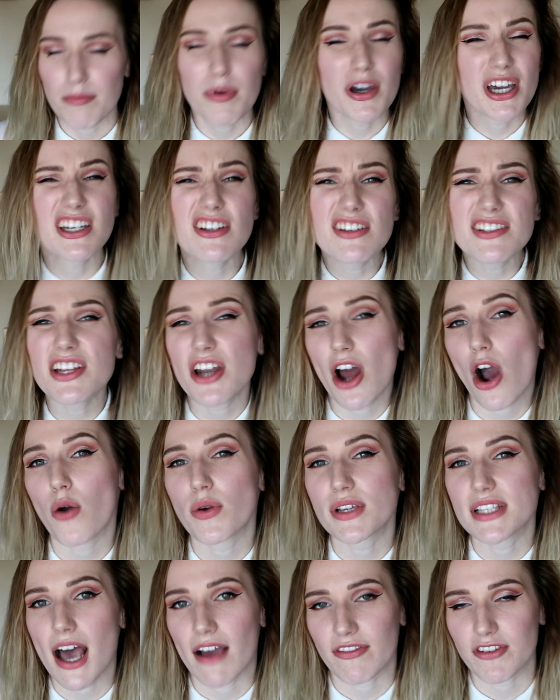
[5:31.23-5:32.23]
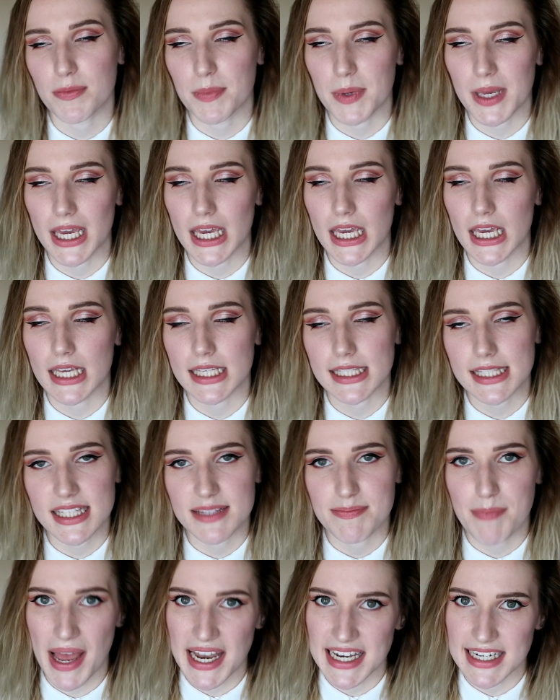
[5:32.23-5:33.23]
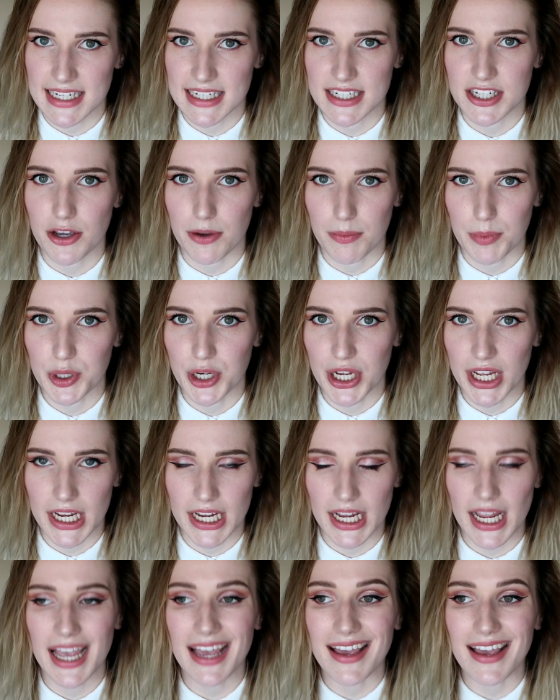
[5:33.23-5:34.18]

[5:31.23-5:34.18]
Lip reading: But it doesn't always have to be spending your money.